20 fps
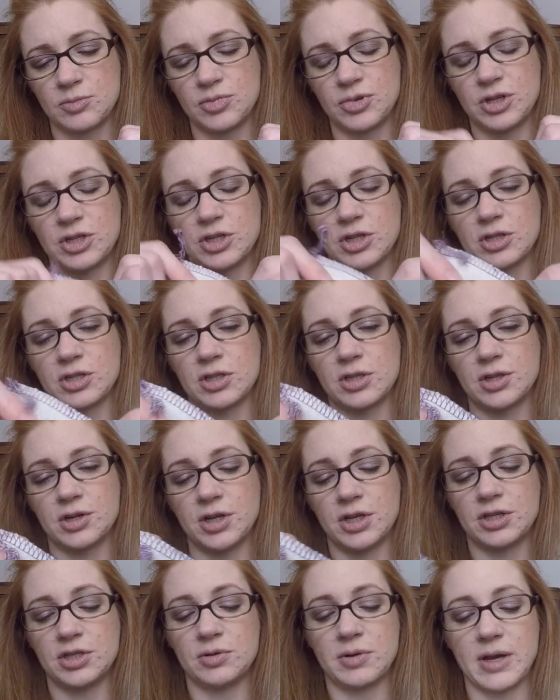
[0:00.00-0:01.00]
pretty sure it's
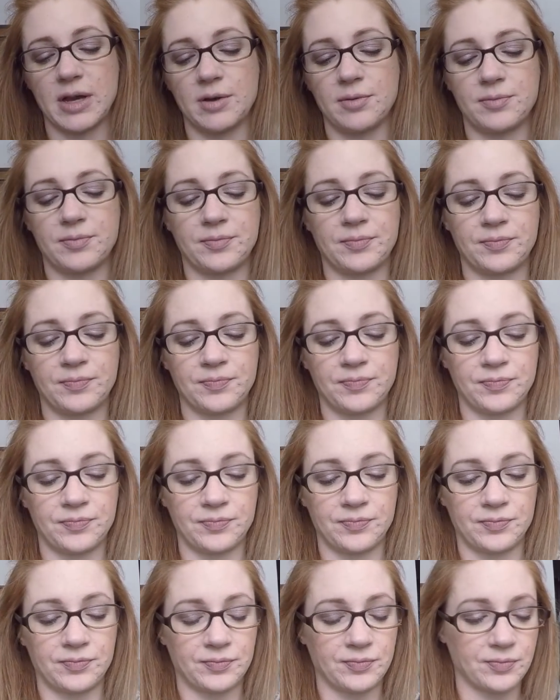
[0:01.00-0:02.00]
32 count,
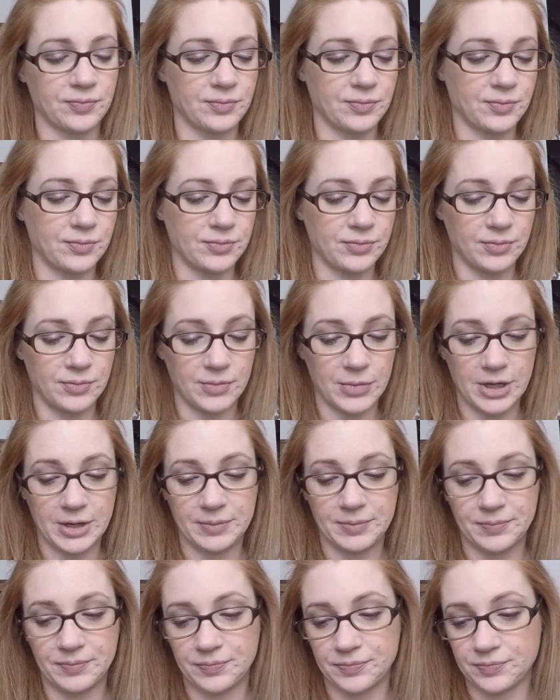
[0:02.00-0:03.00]
but